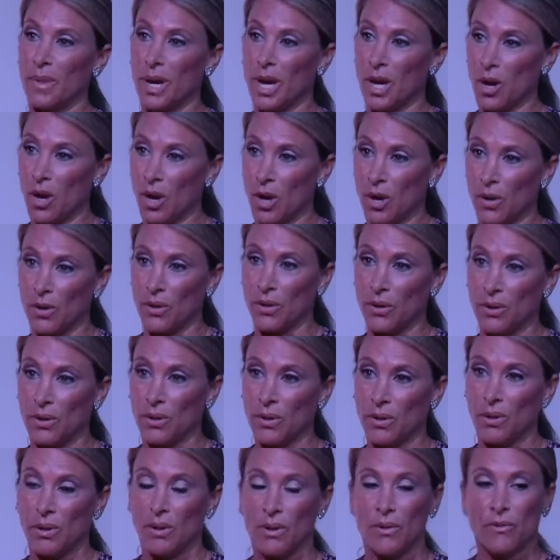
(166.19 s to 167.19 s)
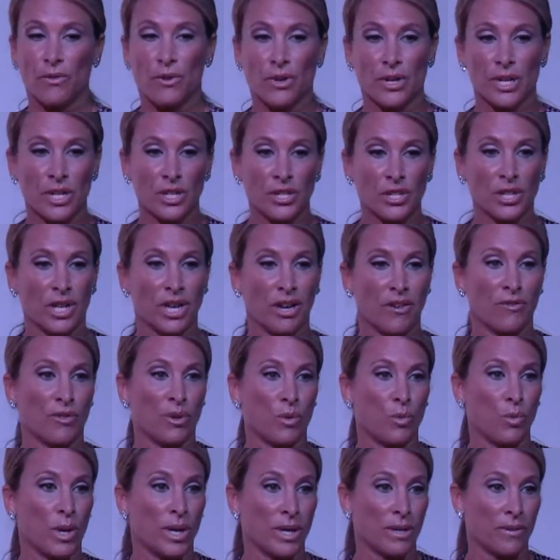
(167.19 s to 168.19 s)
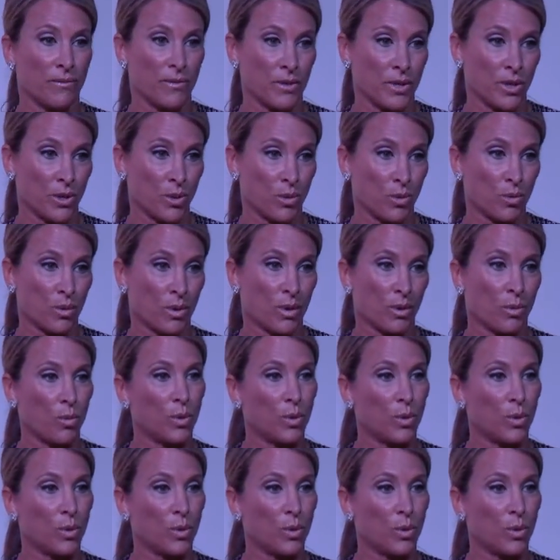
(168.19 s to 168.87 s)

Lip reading: my heart for each and every one of you,